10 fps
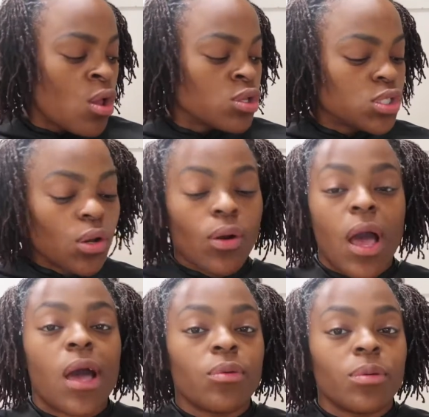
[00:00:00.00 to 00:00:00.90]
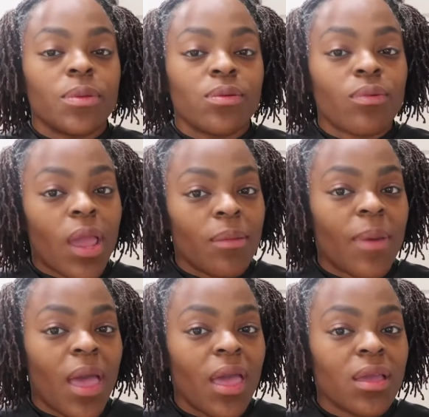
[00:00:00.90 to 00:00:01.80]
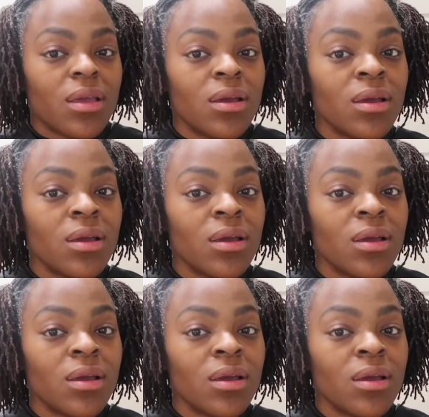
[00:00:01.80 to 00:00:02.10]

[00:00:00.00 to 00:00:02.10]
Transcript: So I will be right back.